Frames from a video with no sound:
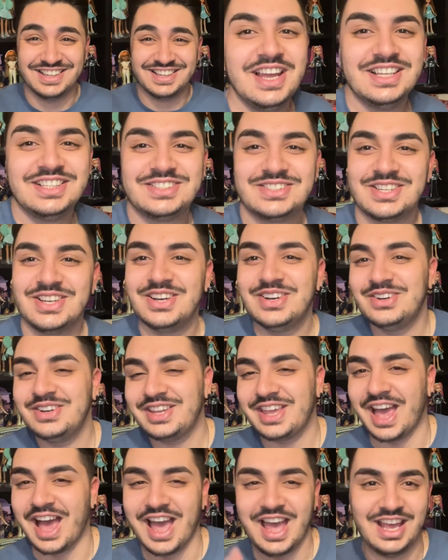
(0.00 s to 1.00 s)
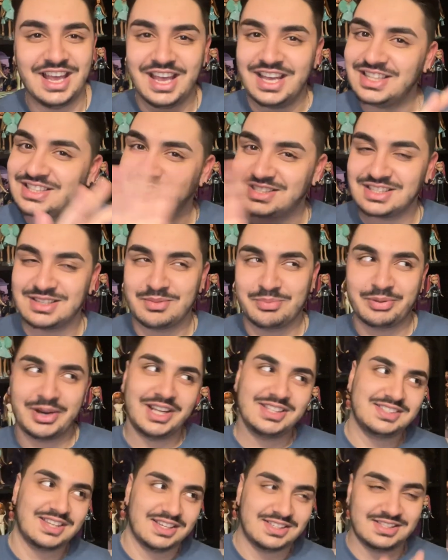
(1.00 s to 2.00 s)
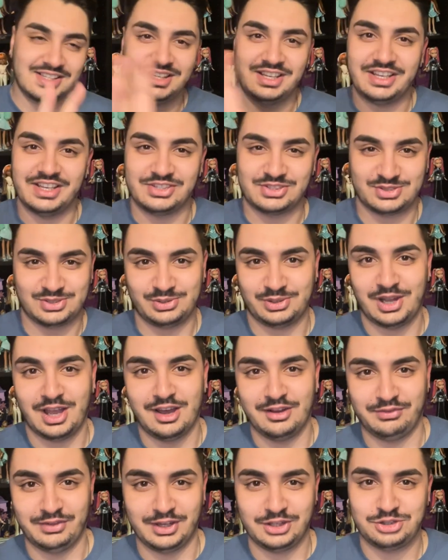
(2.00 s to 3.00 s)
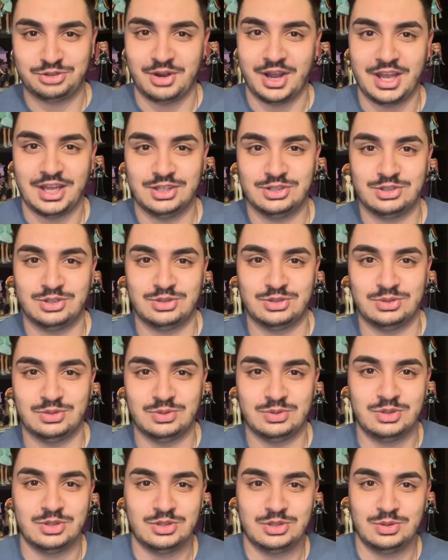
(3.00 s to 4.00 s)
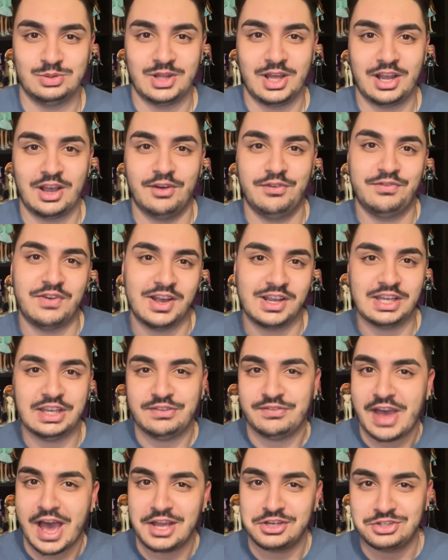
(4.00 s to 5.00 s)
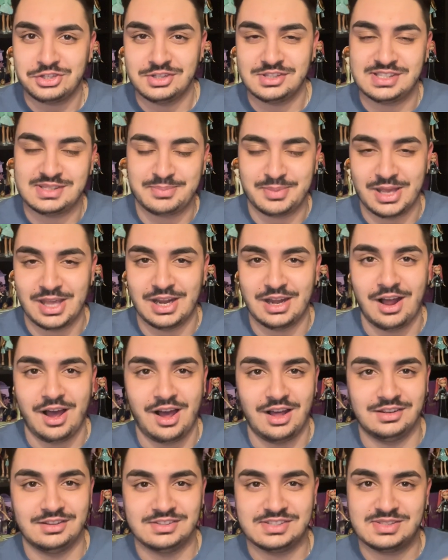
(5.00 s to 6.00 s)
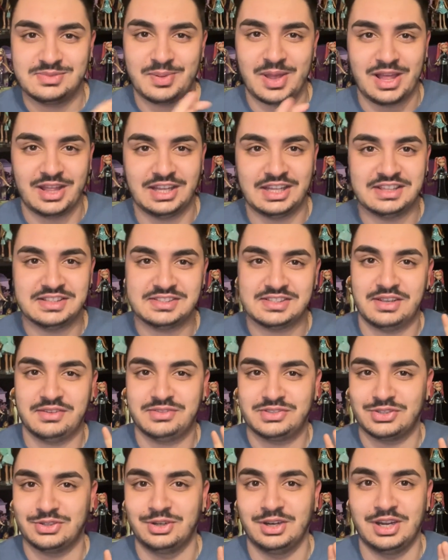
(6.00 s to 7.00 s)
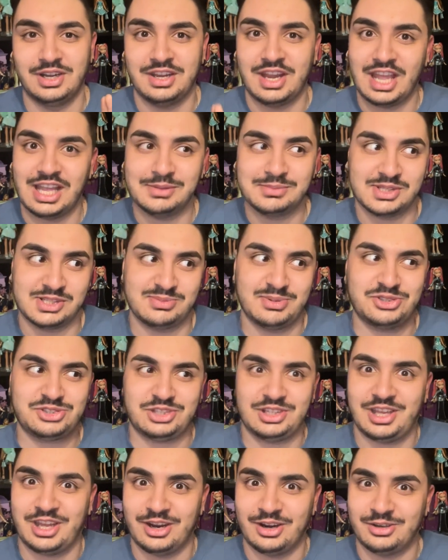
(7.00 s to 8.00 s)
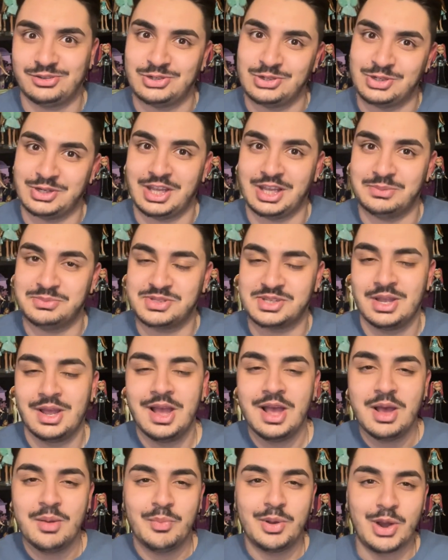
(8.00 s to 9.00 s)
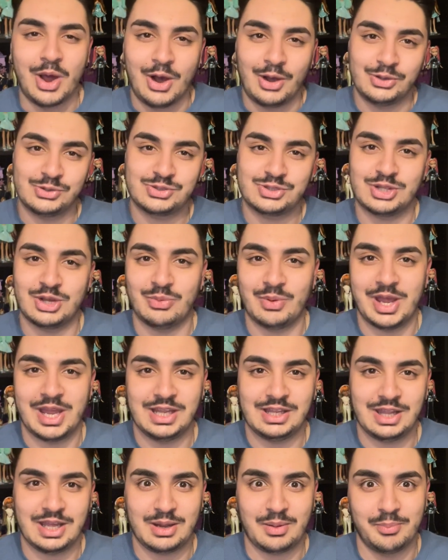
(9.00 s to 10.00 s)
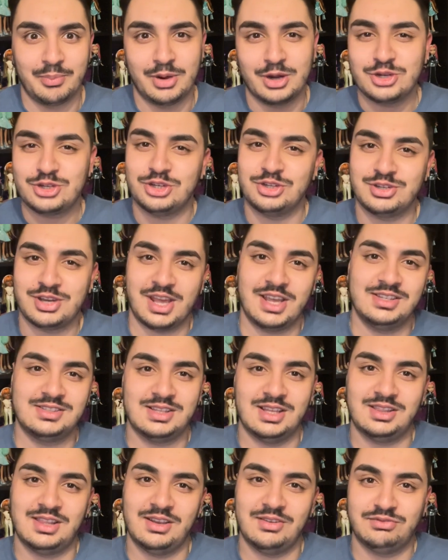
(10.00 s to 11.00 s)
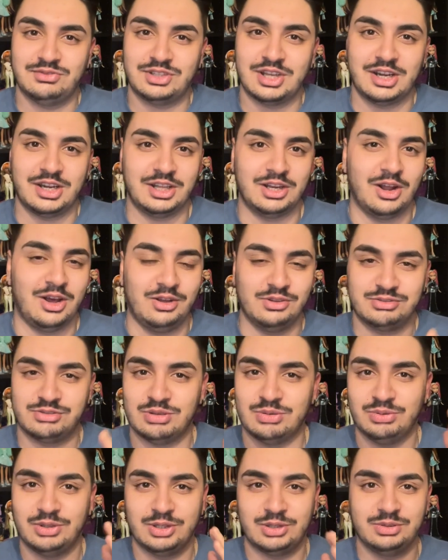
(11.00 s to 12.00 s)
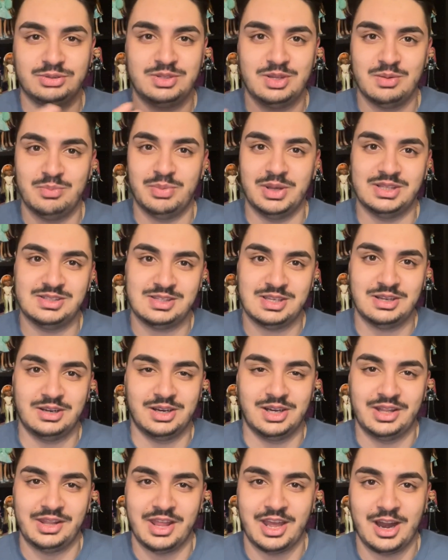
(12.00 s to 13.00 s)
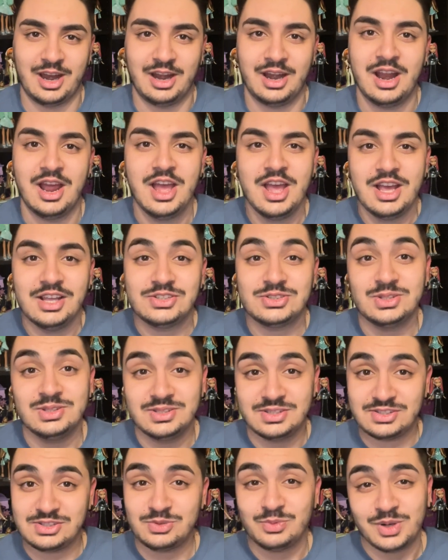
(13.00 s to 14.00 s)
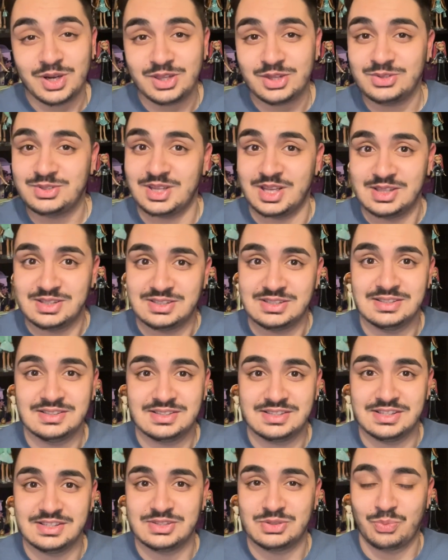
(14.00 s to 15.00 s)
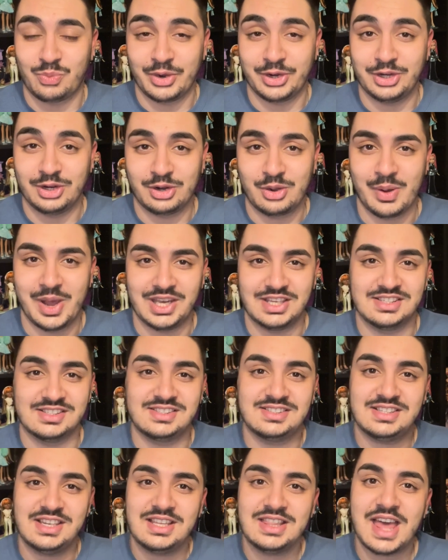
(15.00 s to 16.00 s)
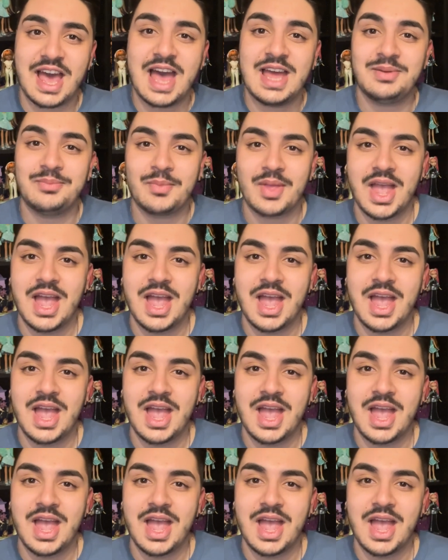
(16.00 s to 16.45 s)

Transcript: So yeah, it's Bratz has a history of like trying to do like a funky fashion spin on the spellings of certain names, especially character names, but also in like merchandise that they've done and also little tidbits here and there. So this is one of those instances where you're going to see that.